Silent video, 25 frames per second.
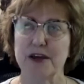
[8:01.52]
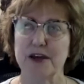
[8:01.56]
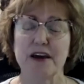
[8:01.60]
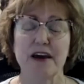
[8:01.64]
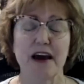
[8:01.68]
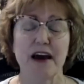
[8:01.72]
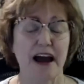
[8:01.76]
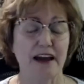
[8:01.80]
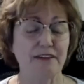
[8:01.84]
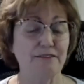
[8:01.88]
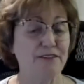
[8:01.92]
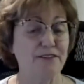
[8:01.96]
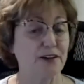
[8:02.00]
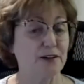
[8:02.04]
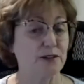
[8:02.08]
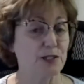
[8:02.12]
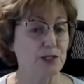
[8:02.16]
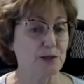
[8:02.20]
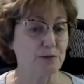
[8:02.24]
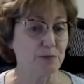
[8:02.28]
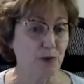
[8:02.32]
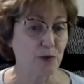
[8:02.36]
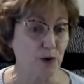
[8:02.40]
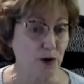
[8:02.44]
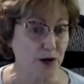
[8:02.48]
I felt
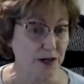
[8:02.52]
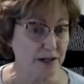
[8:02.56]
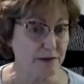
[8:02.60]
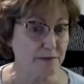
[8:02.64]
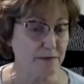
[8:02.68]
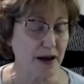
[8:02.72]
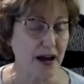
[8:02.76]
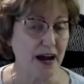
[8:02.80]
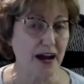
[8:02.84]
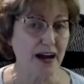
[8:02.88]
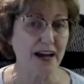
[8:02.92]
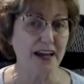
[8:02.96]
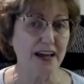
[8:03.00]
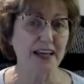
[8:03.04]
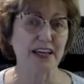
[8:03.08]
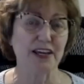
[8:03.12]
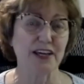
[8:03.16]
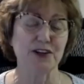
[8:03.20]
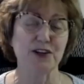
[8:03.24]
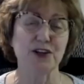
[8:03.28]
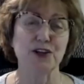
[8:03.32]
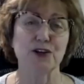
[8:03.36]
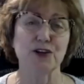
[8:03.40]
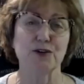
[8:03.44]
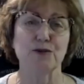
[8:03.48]
supported by
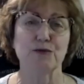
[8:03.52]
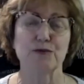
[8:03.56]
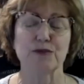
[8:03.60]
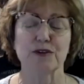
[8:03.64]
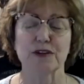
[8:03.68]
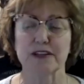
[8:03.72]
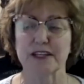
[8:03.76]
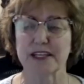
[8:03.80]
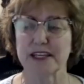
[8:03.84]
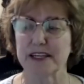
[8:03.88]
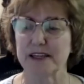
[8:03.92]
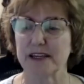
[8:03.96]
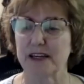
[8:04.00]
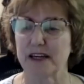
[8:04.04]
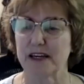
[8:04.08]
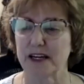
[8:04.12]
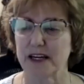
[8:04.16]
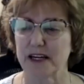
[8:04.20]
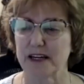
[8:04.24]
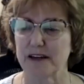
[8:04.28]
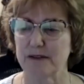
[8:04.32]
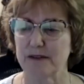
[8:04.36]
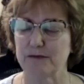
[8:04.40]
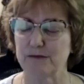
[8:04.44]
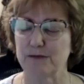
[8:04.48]
and who really
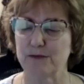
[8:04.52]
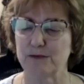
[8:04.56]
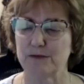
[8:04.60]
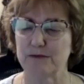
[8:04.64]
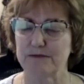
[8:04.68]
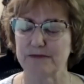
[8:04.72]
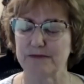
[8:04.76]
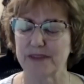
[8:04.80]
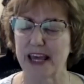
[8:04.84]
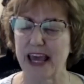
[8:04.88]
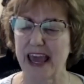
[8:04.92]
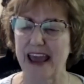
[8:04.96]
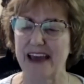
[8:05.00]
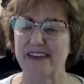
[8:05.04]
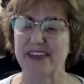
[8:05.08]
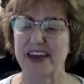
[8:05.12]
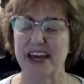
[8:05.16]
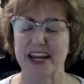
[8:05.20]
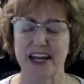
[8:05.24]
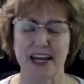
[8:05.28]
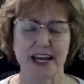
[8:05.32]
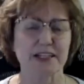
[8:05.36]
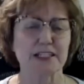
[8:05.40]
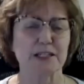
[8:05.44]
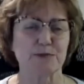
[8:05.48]
had that
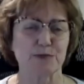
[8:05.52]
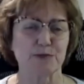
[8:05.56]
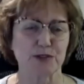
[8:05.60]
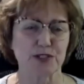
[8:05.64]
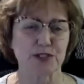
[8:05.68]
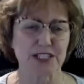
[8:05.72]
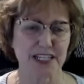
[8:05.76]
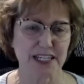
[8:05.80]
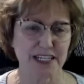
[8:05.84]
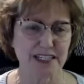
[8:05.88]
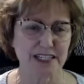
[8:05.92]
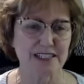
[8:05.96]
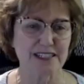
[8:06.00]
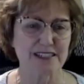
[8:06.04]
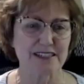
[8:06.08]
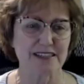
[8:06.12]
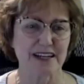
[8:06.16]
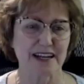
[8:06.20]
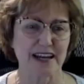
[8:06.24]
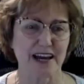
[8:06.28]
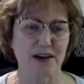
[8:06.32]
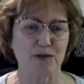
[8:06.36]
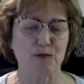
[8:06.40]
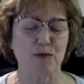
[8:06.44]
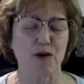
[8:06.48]
expertise that
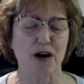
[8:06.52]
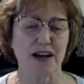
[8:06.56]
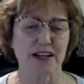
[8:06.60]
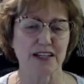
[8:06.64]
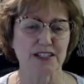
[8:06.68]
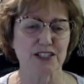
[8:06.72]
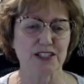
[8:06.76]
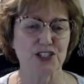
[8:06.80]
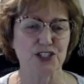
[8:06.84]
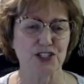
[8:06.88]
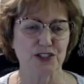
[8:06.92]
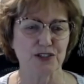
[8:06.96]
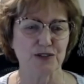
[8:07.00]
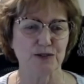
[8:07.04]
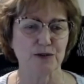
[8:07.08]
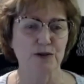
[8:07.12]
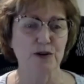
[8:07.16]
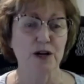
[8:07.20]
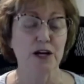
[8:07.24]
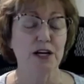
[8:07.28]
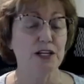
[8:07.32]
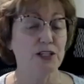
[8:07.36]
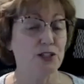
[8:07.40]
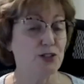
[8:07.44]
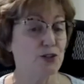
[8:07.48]
I wanted to
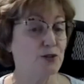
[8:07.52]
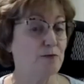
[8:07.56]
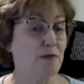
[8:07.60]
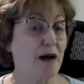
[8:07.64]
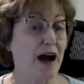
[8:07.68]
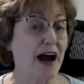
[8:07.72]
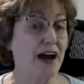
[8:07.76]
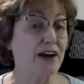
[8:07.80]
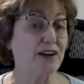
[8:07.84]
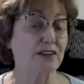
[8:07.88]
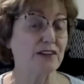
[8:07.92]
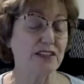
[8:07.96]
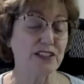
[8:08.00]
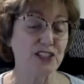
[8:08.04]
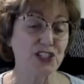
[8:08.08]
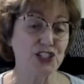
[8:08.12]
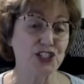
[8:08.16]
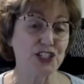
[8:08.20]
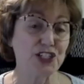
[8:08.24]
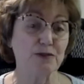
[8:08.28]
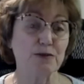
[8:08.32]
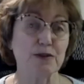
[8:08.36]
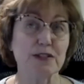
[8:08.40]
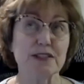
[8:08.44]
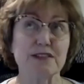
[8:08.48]
model. And
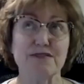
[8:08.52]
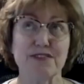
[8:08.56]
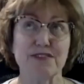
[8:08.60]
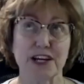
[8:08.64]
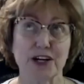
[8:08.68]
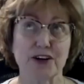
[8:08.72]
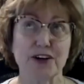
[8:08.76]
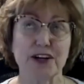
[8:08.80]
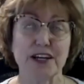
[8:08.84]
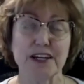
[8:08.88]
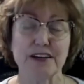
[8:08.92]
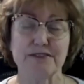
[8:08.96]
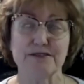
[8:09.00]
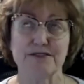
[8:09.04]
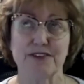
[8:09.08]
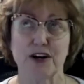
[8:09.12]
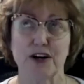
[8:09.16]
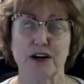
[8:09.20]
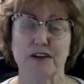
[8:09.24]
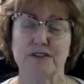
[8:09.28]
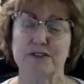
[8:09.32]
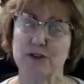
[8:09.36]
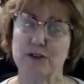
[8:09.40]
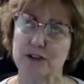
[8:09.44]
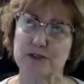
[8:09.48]
she was very
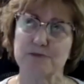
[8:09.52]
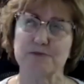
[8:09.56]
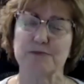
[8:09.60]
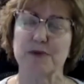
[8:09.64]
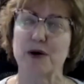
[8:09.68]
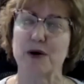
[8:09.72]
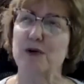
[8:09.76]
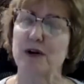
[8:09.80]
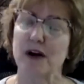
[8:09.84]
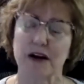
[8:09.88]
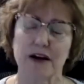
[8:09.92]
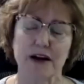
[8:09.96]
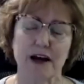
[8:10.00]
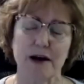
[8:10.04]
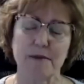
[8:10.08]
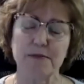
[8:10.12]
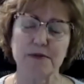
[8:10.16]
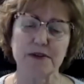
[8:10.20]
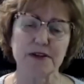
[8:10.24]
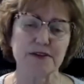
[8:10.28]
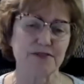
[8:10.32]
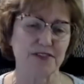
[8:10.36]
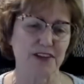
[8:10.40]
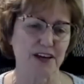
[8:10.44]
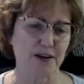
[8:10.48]
involved, or a couple
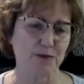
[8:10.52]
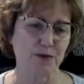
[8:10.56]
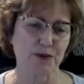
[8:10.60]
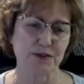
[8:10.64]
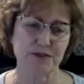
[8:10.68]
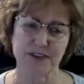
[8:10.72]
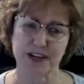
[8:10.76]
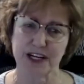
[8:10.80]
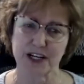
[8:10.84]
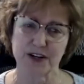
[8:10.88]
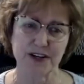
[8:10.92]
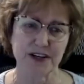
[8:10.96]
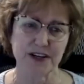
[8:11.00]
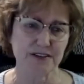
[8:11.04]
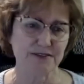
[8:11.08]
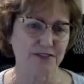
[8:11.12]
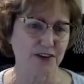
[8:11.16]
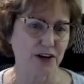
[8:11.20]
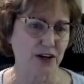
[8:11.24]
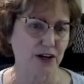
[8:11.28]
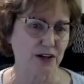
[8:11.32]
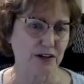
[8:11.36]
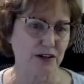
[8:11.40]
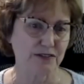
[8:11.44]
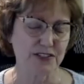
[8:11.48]
of them were very
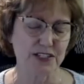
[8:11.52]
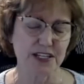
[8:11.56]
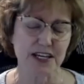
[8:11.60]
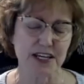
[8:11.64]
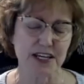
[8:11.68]
involved